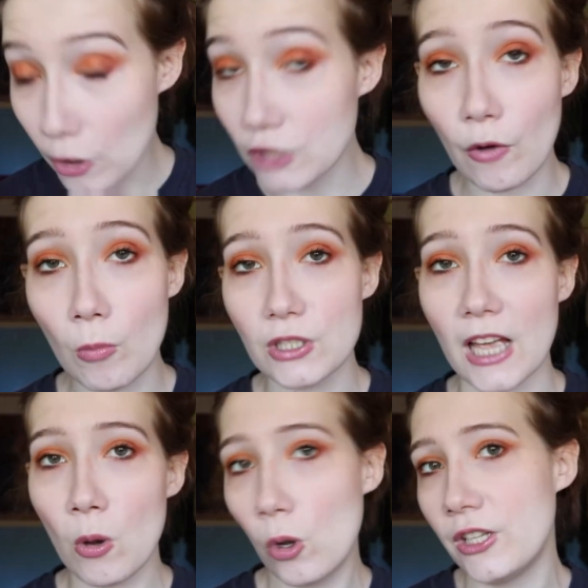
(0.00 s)
First and foremost,
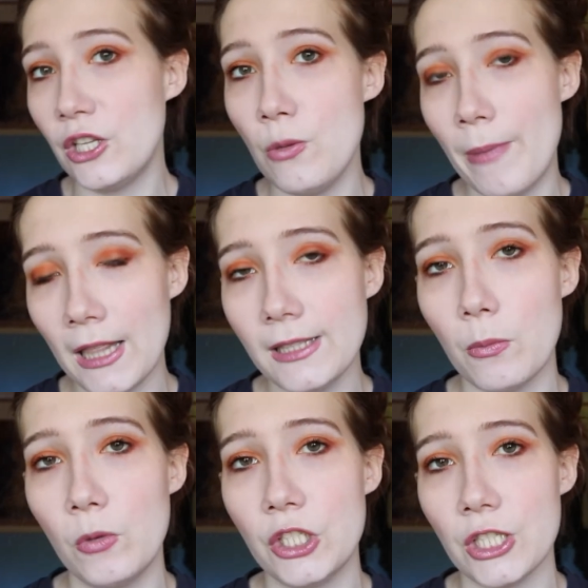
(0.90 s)
I ordered a new palette,
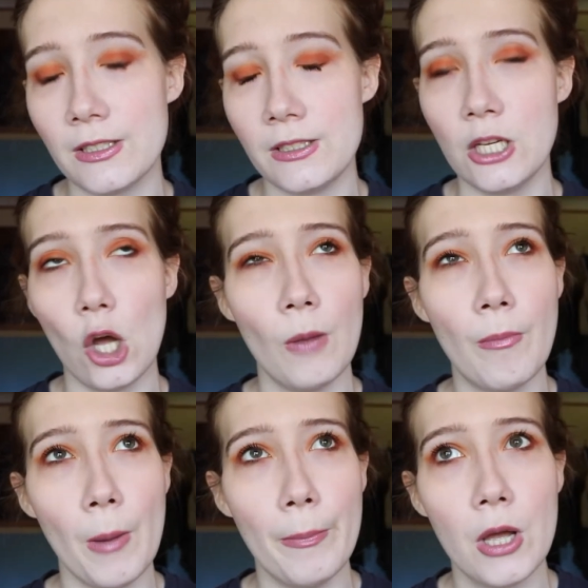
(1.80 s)
which is the
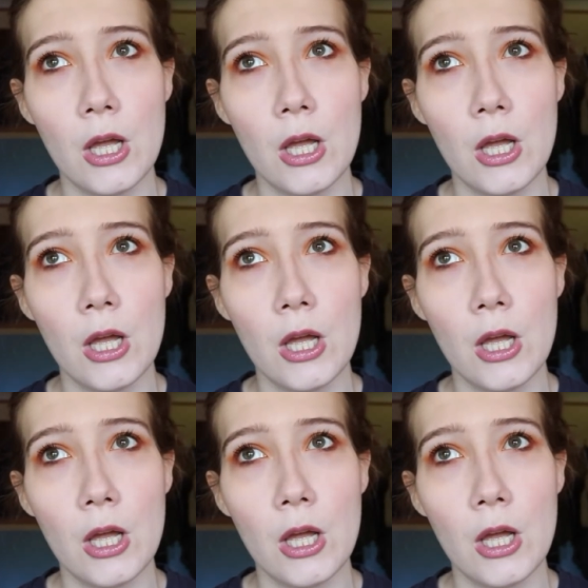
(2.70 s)
ColourPop,